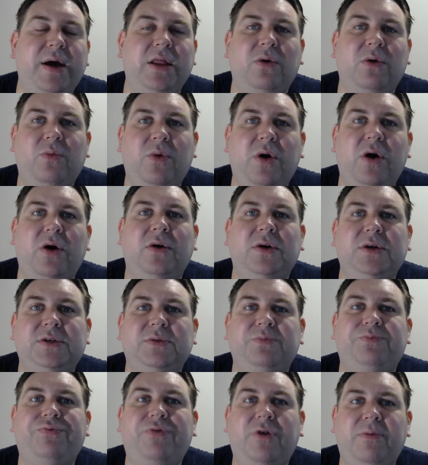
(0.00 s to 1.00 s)
that
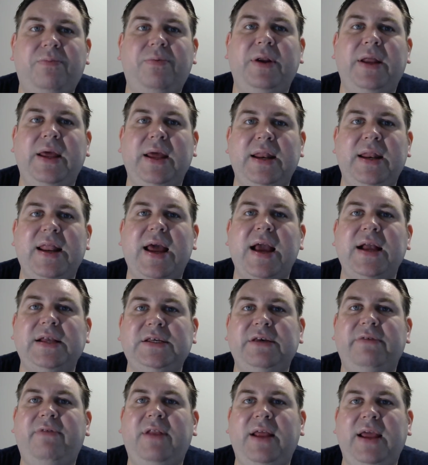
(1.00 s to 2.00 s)
works properly and
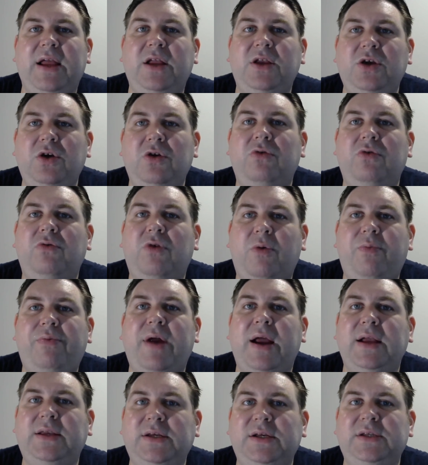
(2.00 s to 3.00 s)
natively in newer
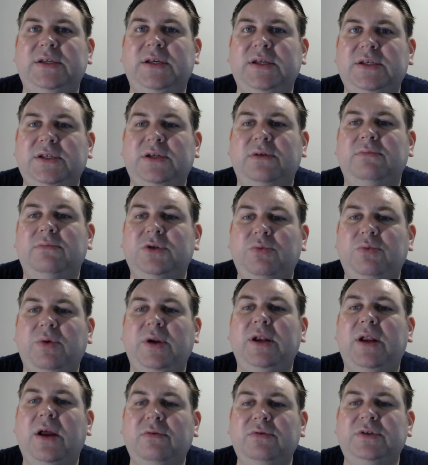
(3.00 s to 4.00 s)
operating systems.
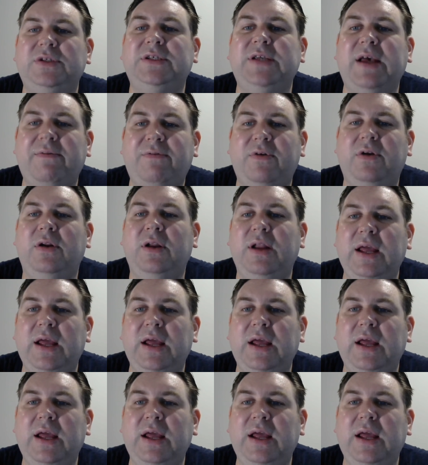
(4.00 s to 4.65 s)
Windows 7,